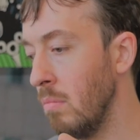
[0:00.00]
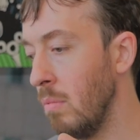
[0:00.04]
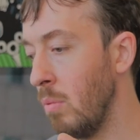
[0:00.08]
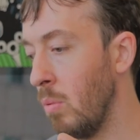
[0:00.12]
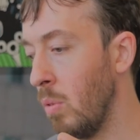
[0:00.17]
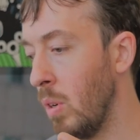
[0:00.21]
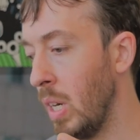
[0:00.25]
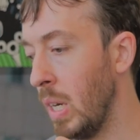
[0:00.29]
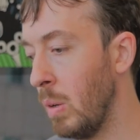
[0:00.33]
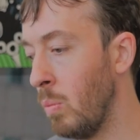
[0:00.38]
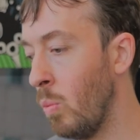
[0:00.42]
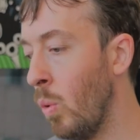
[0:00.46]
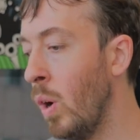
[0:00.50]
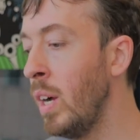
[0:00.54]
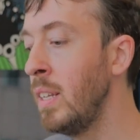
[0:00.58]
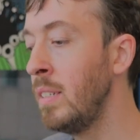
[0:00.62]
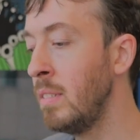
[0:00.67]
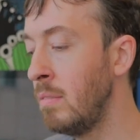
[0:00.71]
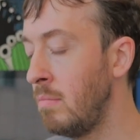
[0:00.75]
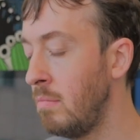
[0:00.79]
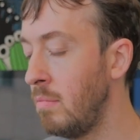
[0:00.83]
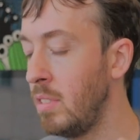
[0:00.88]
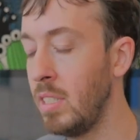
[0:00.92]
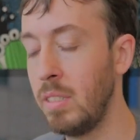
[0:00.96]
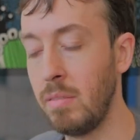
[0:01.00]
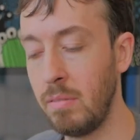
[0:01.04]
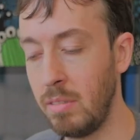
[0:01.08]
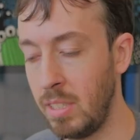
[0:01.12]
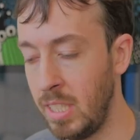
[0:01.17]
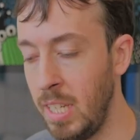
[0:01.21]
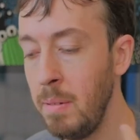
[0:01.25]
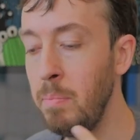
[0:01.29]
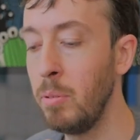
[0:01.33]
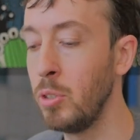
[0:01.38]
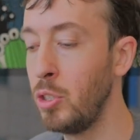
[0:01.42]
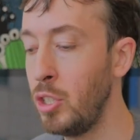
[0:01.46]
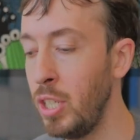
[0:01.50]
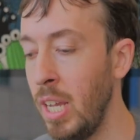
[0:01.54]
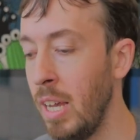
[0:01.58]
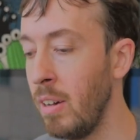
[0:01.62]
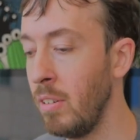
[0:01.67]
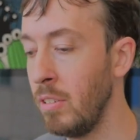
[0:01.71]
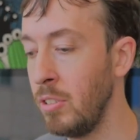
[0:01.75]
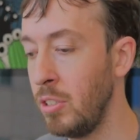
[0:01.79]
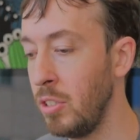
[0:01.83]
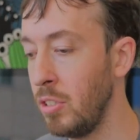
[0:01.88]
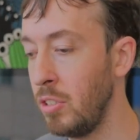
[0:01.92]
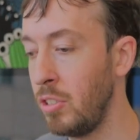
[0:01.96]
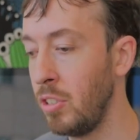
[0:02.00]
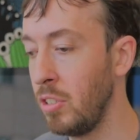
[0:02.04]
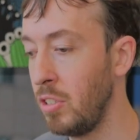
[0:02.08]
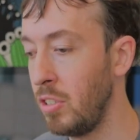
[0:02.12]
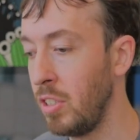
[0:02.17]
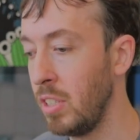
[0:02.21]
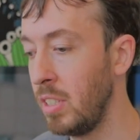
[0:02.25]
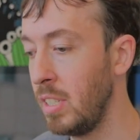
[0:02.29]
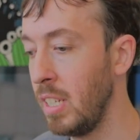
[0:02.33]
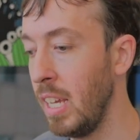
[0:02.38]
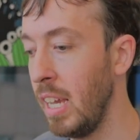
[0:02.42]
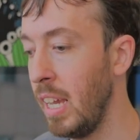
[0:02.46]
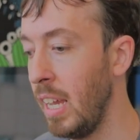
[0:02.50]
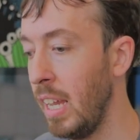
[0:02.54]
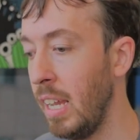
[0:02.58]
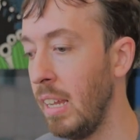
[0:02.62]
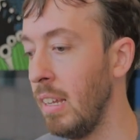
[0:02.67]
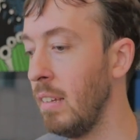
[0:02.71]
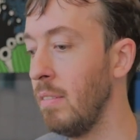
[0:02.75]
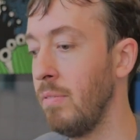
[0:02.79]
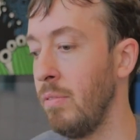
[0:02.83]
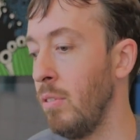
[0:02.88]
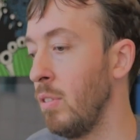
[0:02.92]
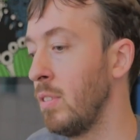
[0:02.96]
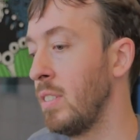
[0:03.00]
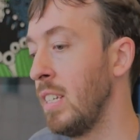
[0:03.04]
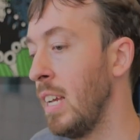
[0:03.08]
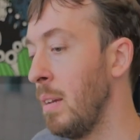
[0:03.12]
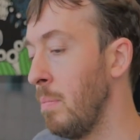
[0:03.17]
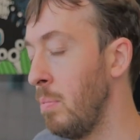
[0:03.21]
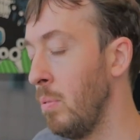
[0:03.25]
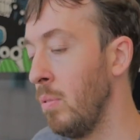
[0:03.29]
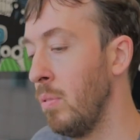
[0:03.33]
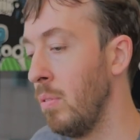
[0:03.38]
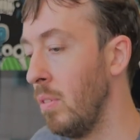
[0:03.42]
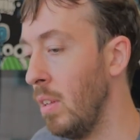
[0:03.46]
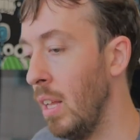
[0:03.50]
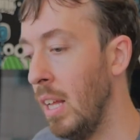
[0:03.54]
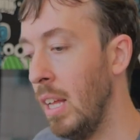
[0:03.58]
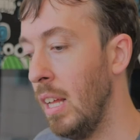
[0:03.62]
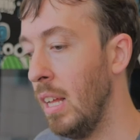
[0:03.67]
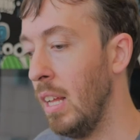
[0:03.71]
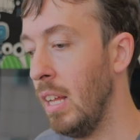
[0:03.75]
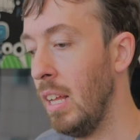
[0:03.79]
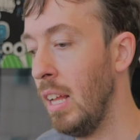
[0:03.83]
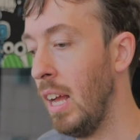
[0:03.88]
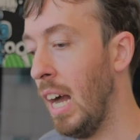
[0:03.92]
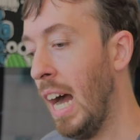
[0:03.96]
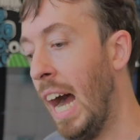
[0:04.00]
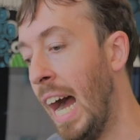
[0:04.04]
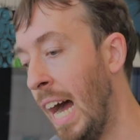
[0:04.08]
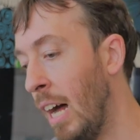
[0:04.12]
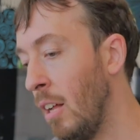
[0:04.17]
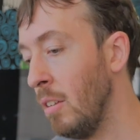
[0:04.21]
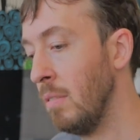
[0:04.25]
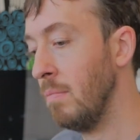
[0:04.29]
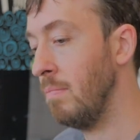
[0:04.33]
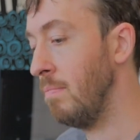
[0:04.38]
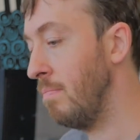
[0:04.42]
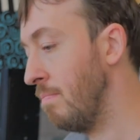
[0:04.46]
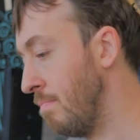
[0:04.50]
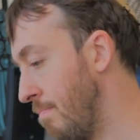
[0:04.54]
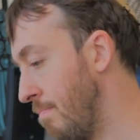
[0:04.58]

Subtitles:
One simple challenge is just to say, for example, I'll